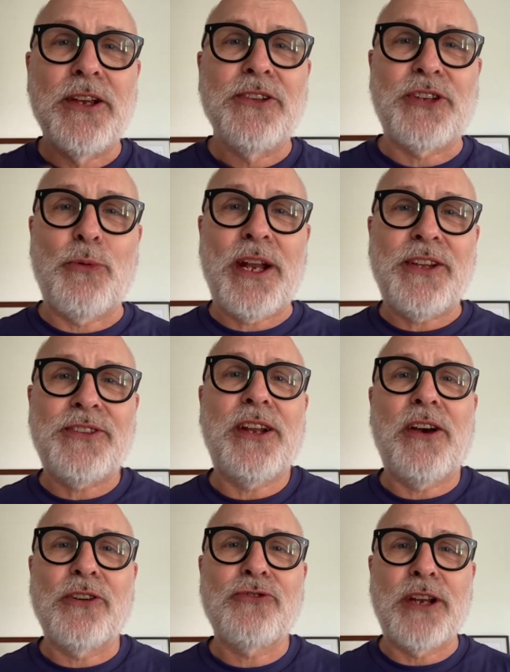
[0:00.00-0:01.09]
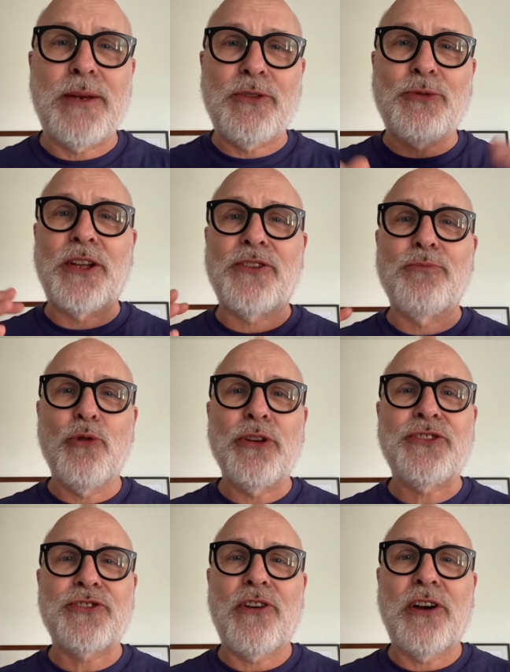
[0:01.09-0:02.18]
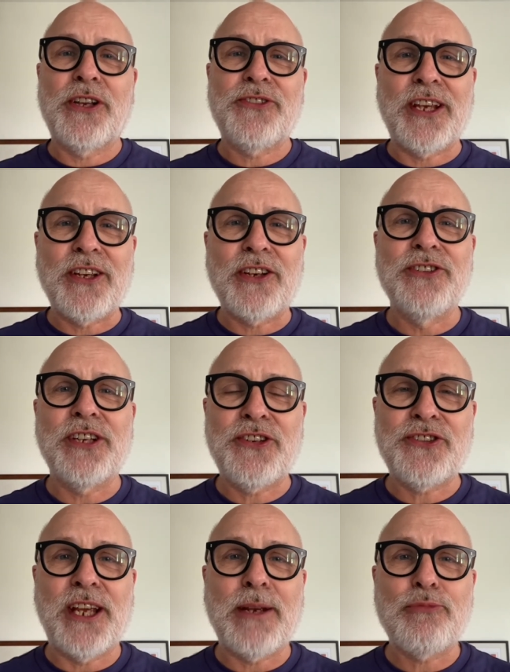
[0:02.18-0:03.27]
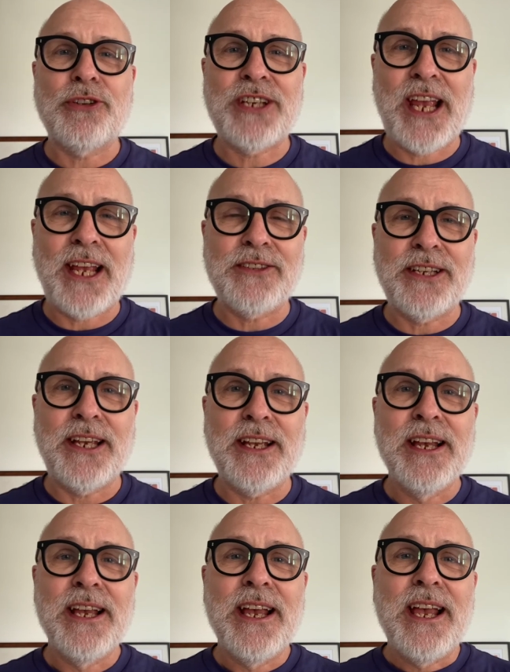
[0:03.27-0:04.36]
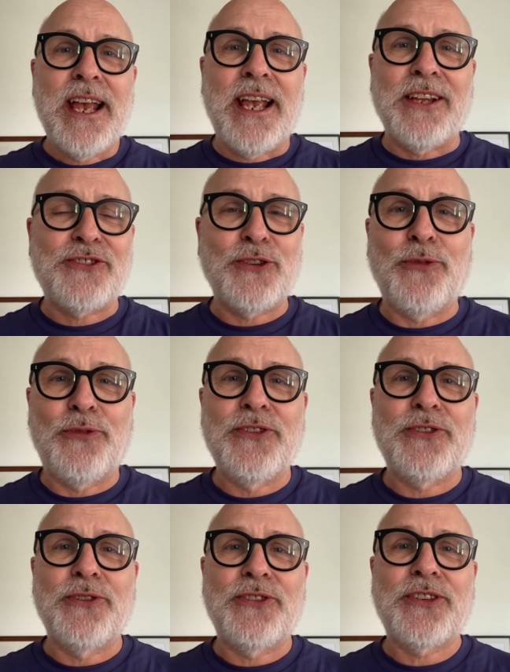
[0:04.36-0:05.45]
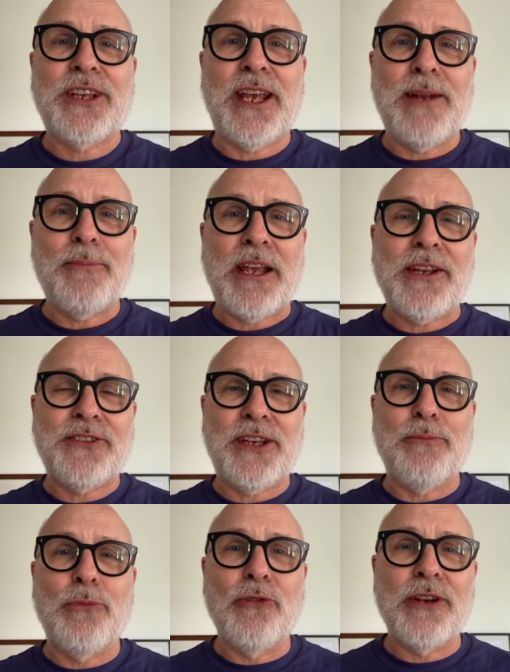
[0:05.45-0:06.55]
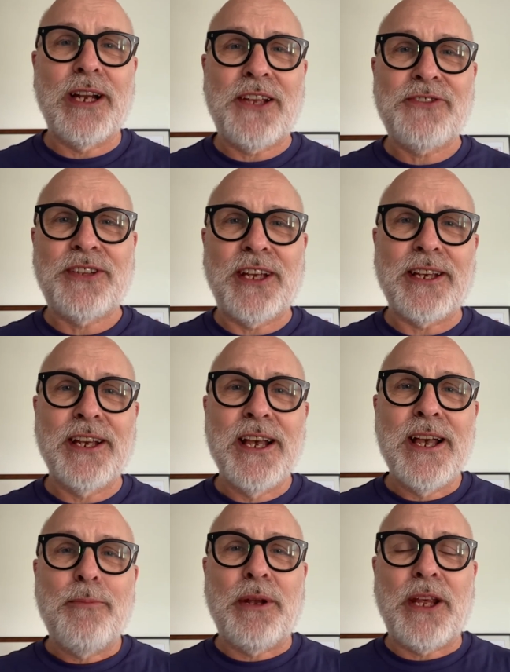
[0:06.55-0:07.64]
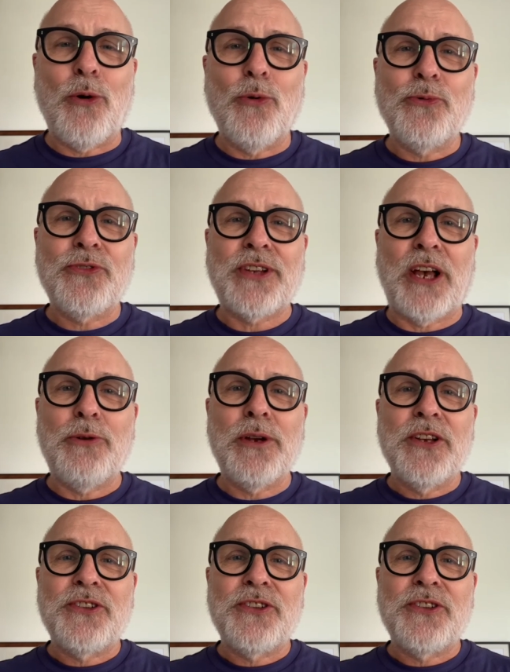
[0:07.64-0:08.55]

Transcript: So when it's in our cream, as well as moisturising, conditioning, protecting, it softens your skin, makes it more elastic, but it also